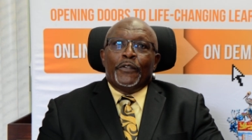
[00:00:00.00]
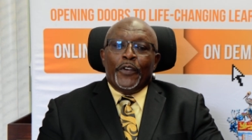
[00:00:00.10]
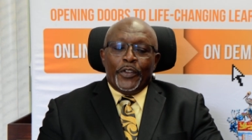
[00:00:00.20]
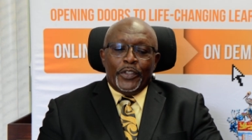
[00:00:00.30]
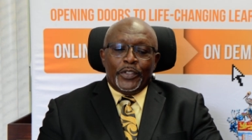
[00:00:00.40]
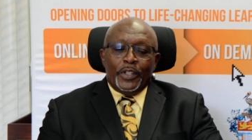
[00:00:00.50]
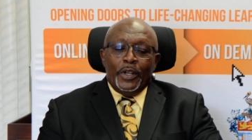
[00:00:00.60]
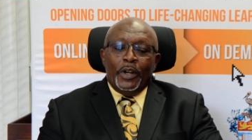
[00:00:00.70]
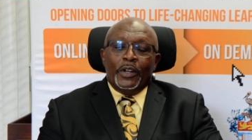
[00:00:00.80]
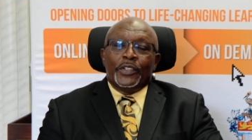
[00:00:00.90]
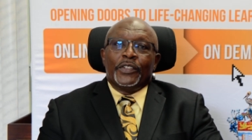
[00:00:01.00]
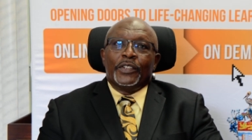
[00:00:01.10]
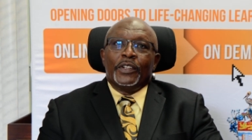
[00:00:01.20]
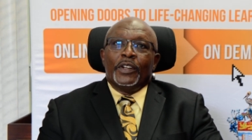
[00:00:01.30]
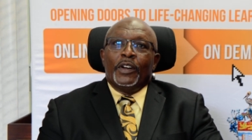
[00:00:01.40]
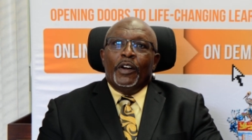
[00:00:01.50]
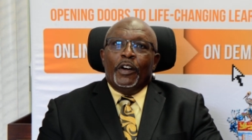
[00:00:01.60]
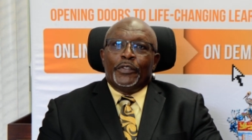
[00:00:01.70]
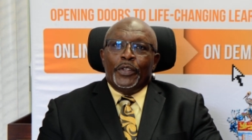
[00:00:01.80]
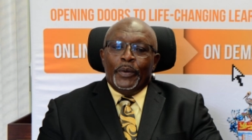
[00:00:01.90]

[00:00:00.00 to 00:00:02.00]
further to the launch of the